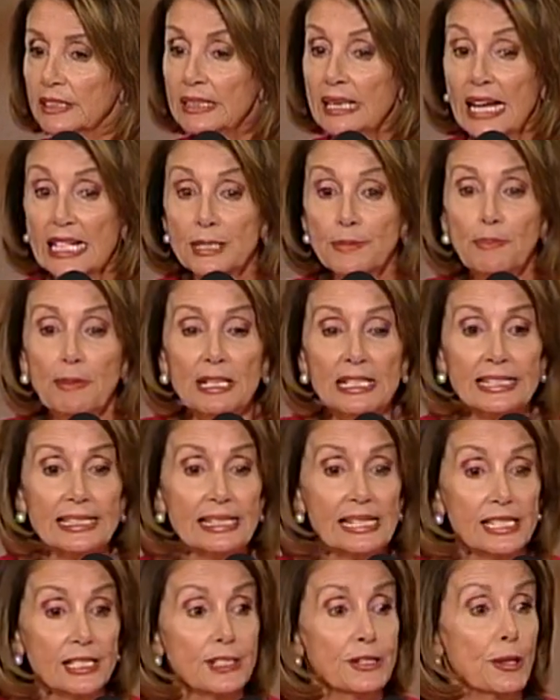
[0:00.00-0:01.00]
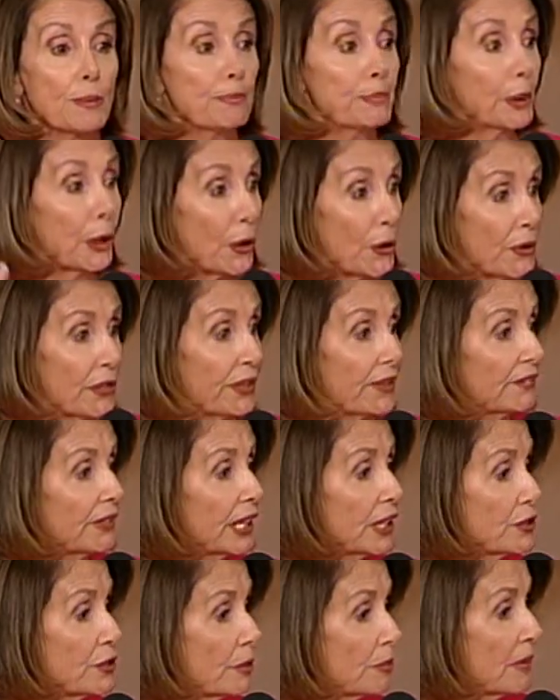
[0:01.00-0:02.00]
It has been since the birth of
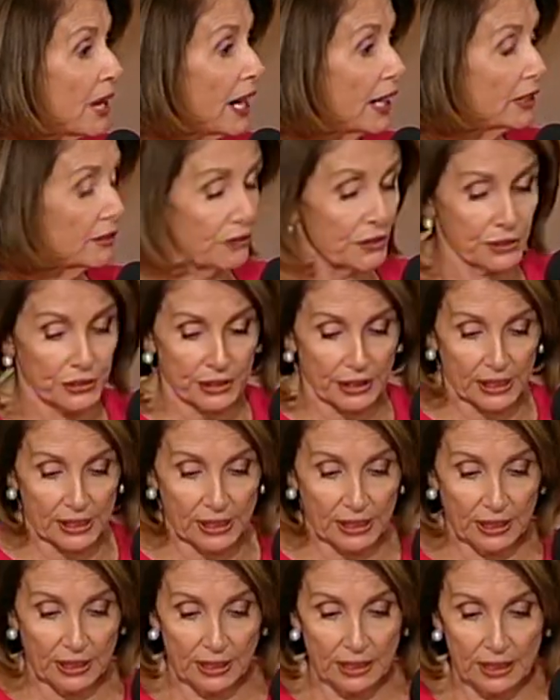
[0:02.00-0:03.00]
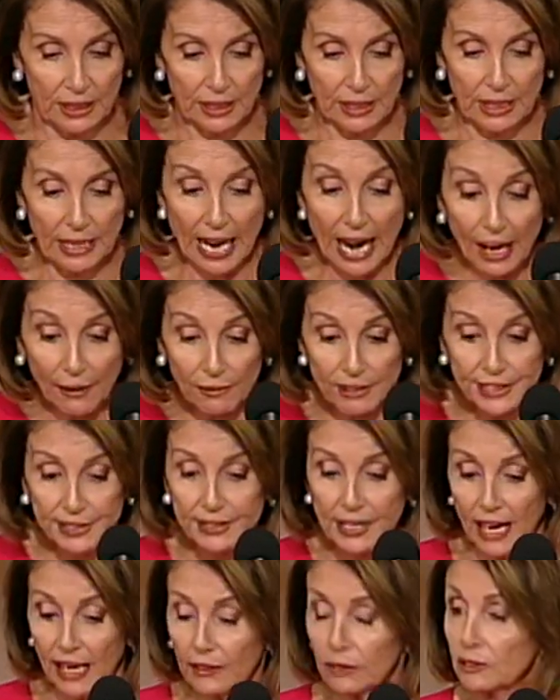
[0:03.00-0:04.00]
our democracy.
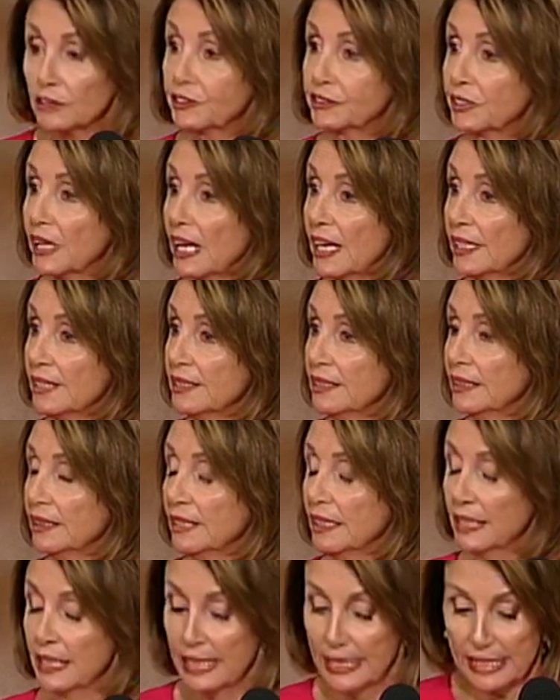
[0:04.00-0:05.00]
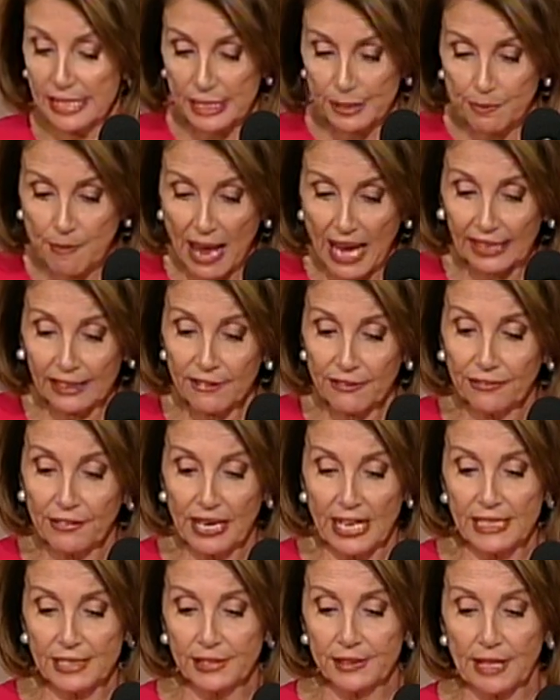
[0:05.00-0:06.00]
Aristotle said, It is
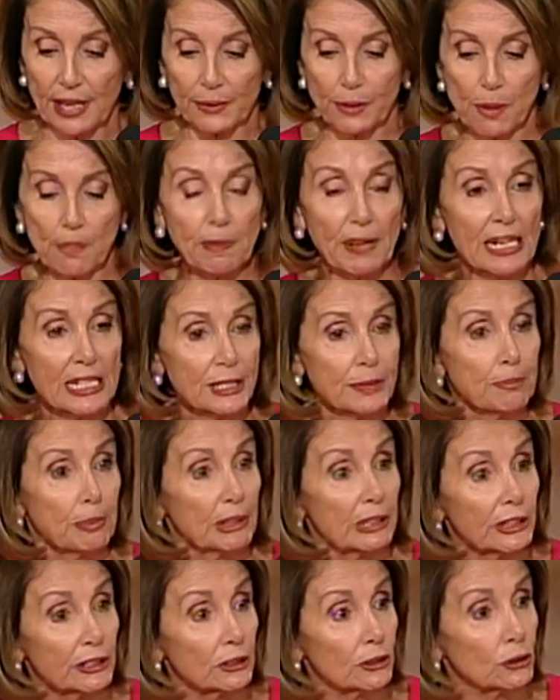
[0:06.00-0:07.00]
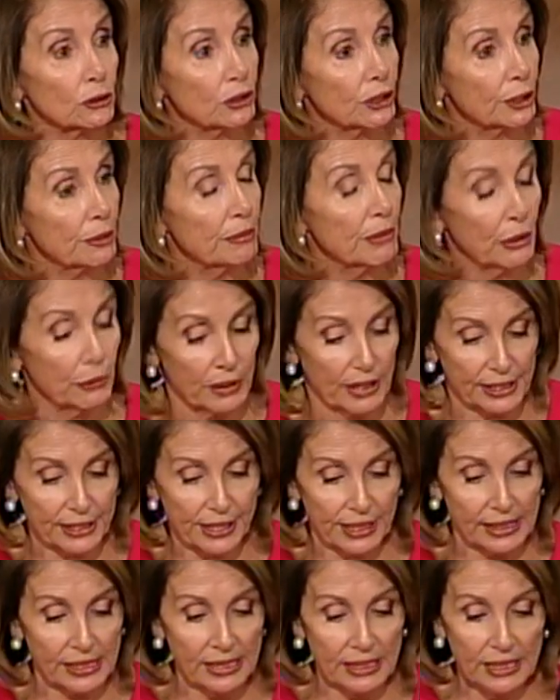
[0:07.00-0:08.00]
manifest that the best political
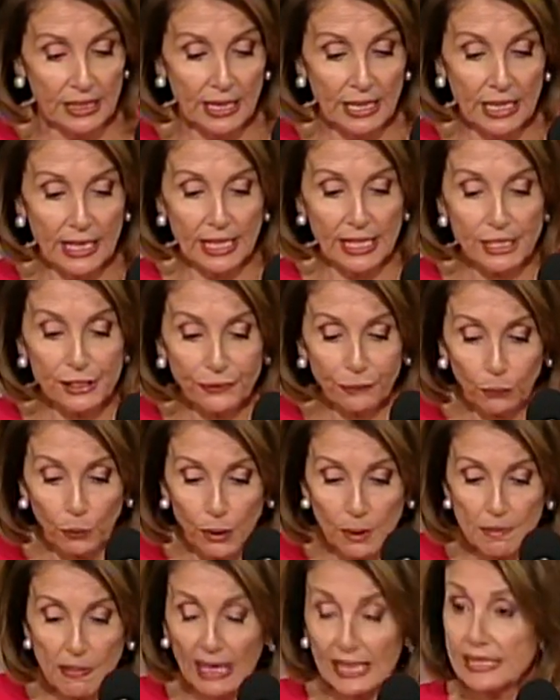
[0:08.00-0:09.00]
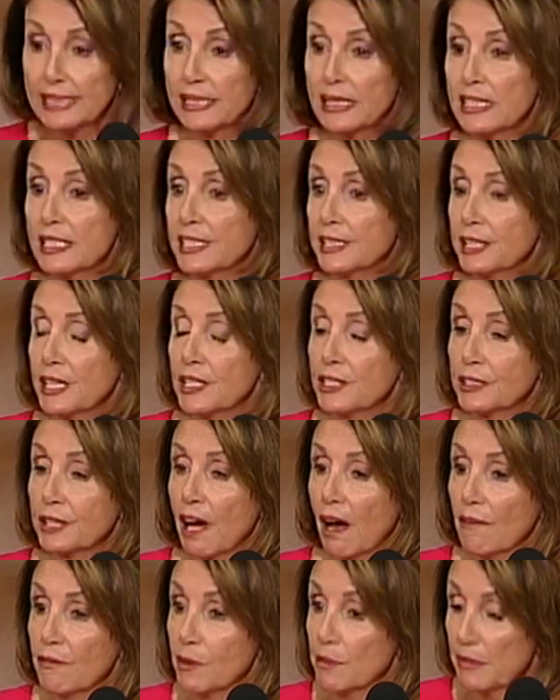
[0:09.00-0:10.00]
community is formed by
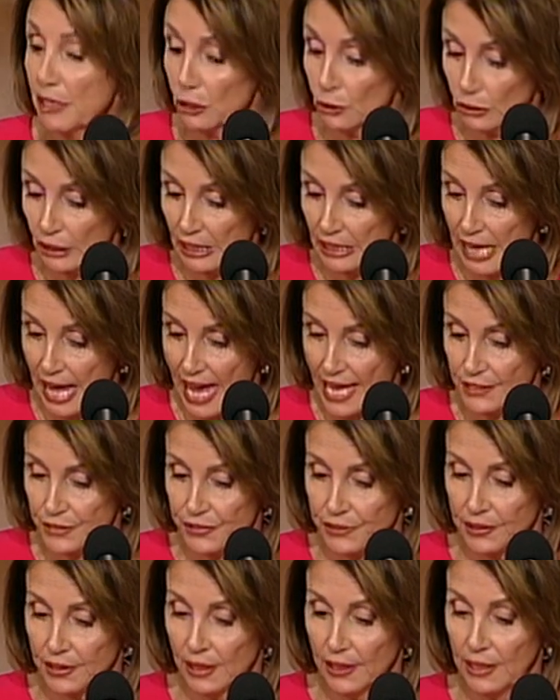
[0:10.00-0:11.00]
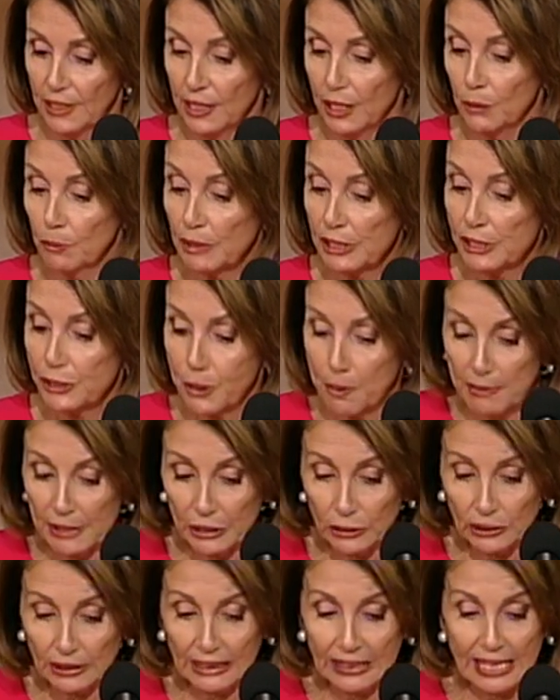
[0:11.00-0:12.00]
citizens of the middle class, in which the
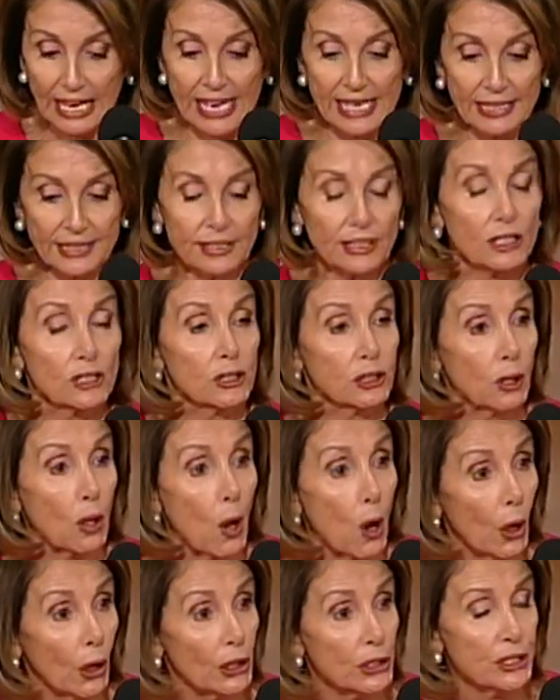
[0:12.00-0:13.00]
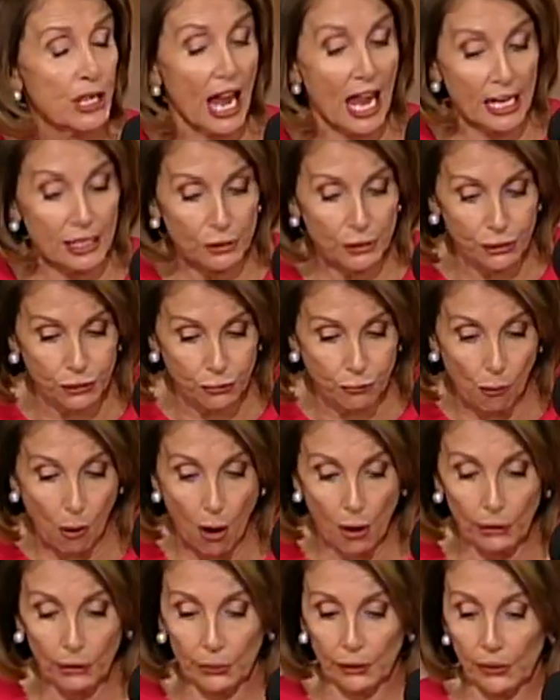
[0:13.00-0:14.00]
middle class is large and
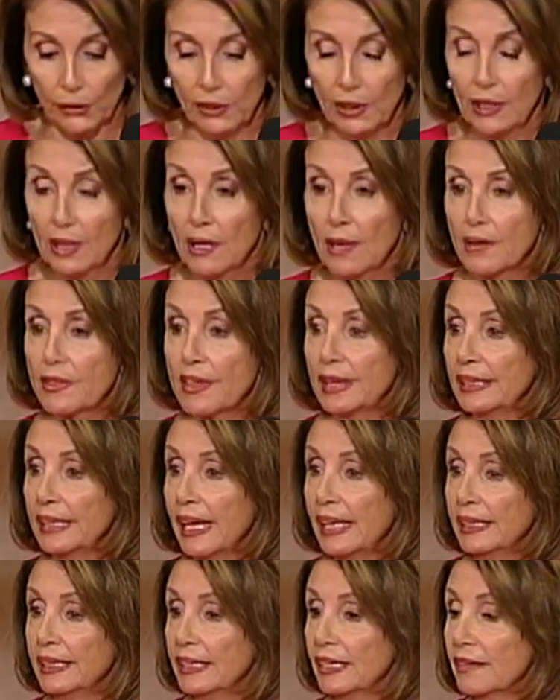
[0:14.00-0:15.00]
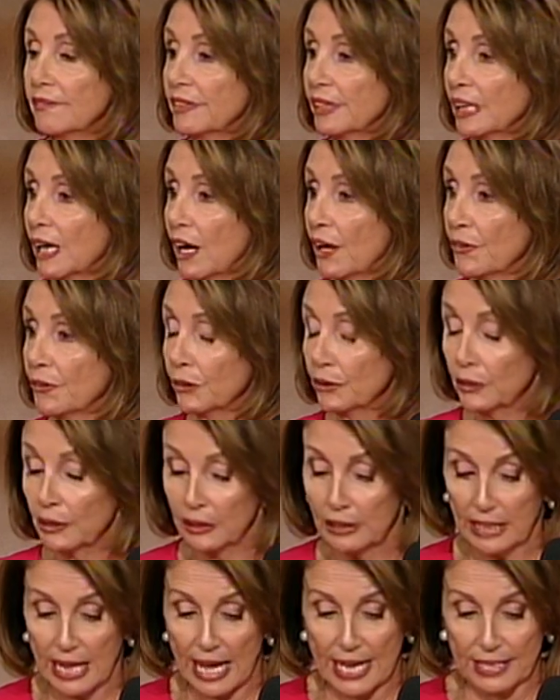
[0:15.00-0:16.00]
stronger than any of the other
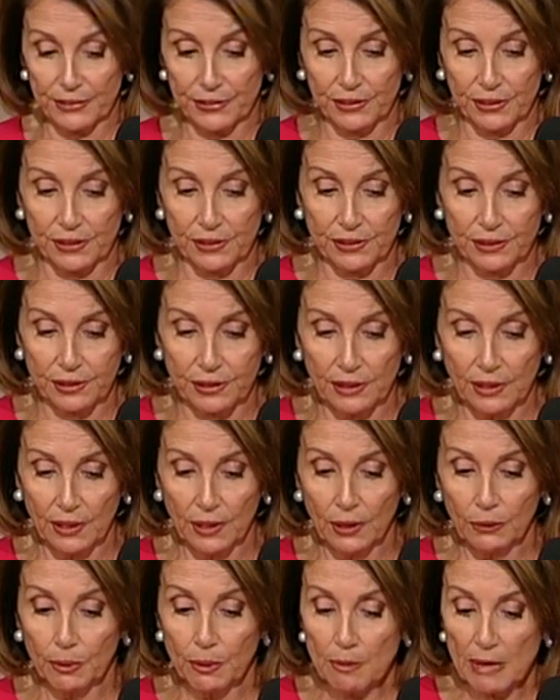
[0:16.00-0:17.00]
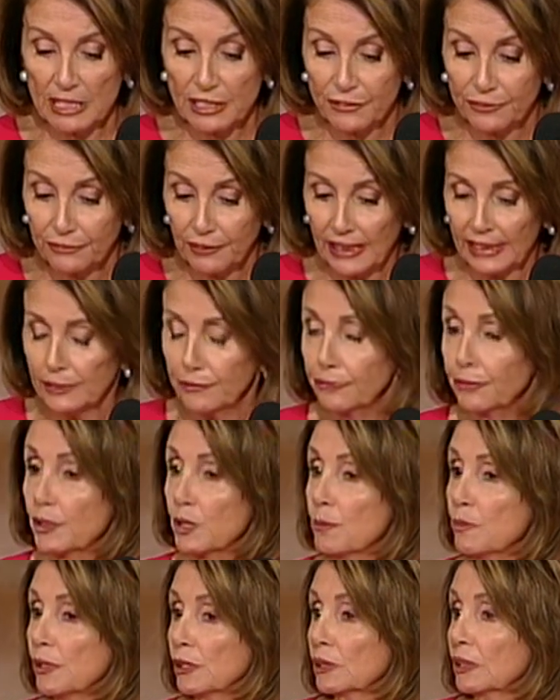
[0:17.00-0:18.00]
classes. We must fight for
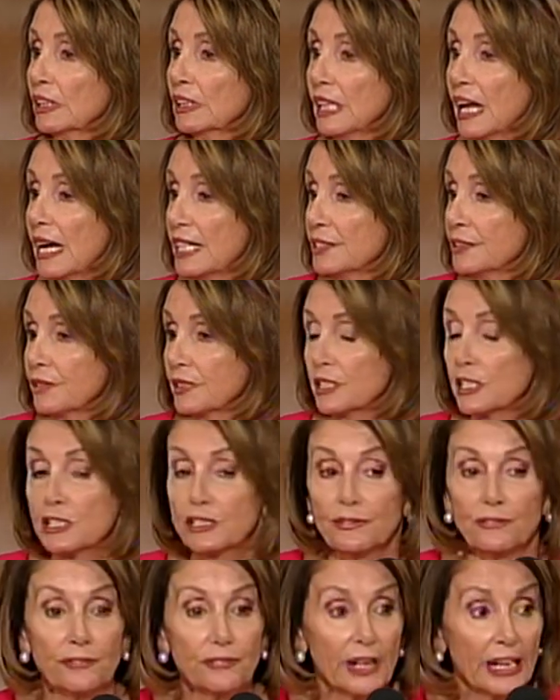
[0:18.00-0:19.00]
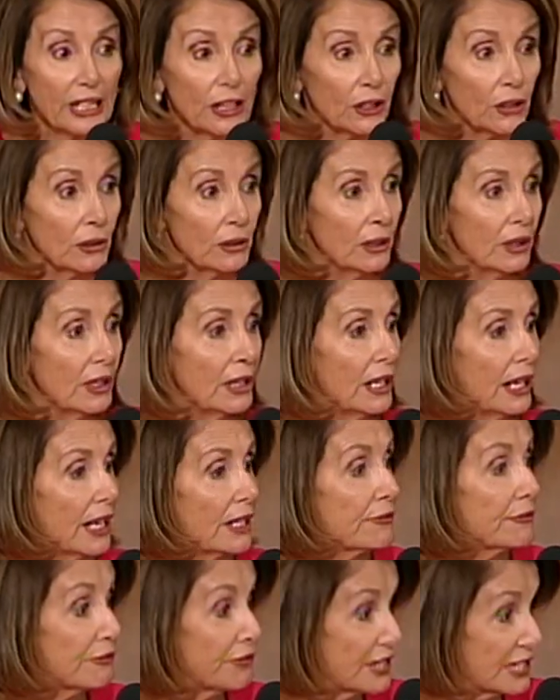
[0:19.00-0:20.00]
the middle class that is fair
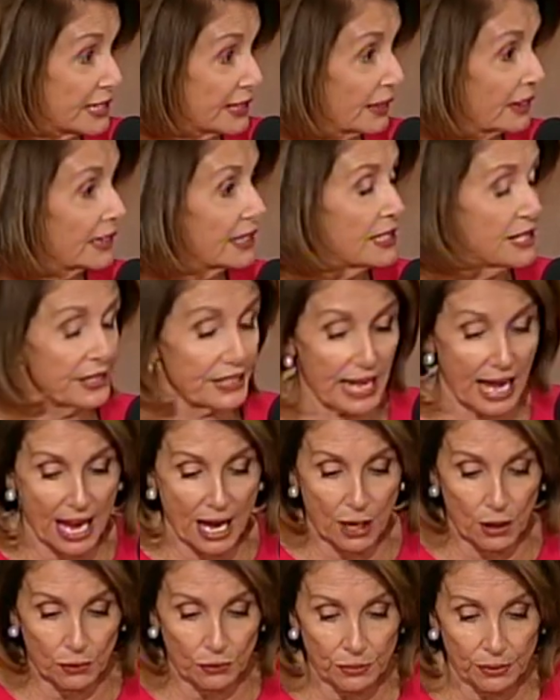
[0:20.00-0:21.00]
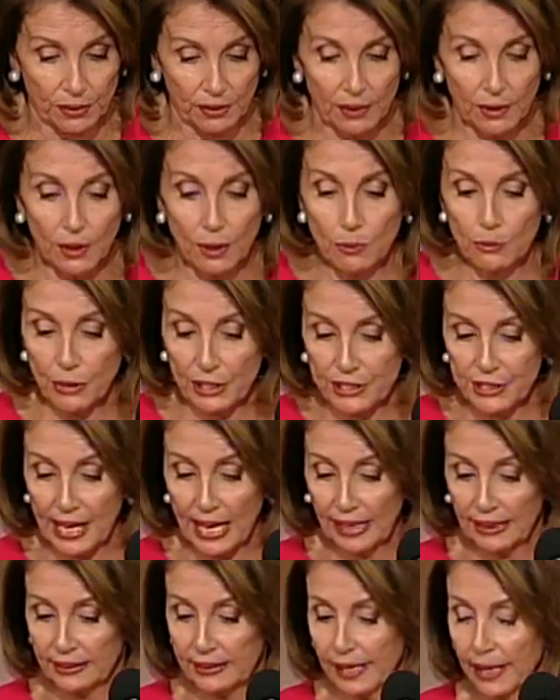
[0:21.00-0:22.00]
and fiscally sound,
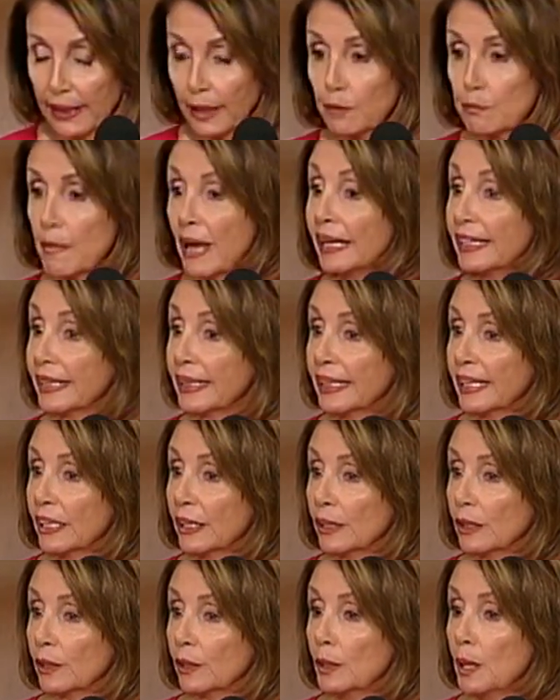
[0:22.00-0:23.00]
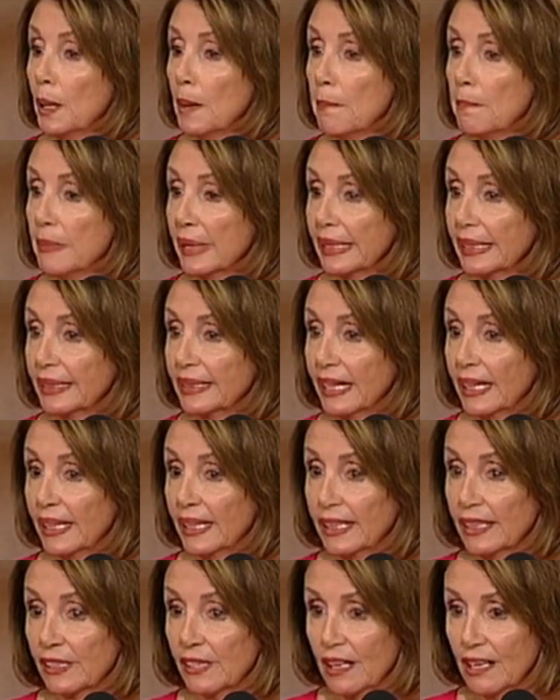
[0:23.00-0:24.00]
protecting Medicare,
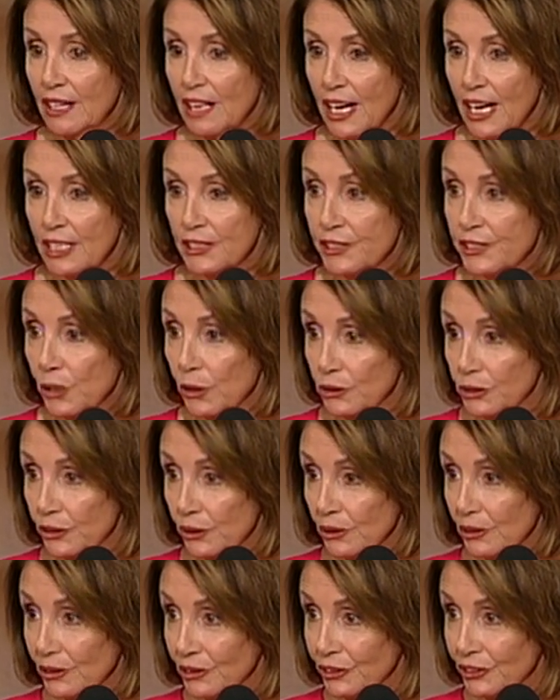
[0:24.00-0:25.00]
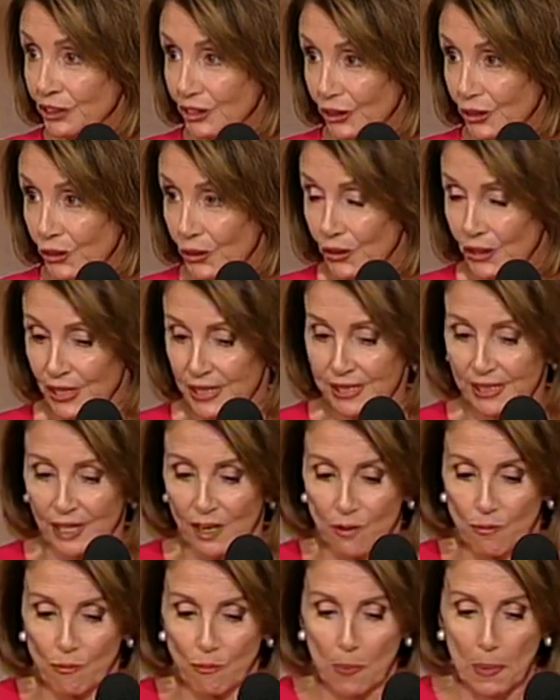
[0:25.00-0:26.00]
Medicaid, and Social
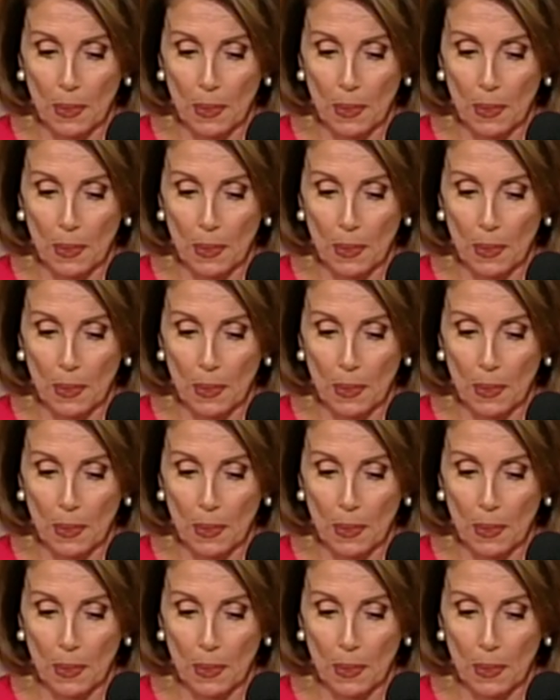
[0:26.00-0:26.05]
Security.